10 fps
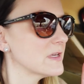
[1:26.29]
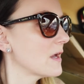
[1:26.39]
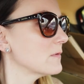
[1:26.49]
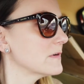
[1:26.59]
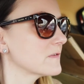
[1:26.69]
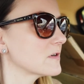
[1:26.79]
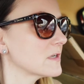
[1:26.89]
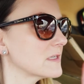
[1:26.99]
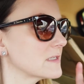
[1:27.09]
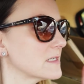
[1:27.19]
However,
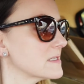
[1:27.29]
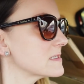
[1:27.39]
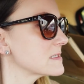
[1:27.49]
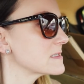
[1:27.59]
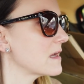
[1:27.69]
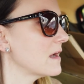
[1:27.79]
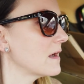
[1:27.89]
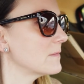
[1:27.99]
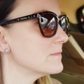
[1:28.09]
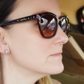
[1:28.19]
it is,
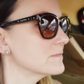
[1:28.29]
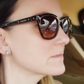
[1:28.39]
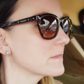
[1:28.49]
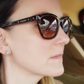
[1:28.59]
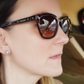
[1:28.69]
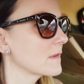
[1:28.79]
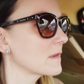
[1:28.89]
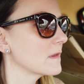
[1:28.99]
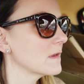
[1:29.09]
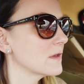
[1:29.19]

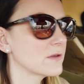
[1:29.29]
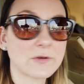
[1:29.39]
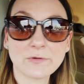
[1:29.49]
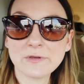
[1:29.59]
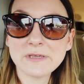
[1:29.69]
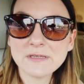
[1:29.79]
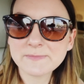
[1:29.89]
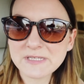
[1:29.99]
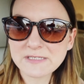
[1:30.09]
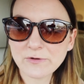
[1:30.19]
you know, it is
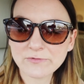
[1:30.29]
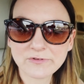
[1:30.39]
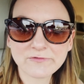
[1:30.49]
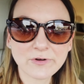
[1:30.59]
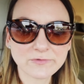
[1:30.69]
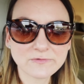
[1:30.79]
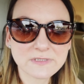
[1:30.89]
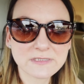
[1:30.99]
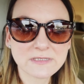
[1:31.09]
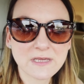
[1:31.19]
busy on the
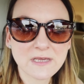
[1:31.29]
roads.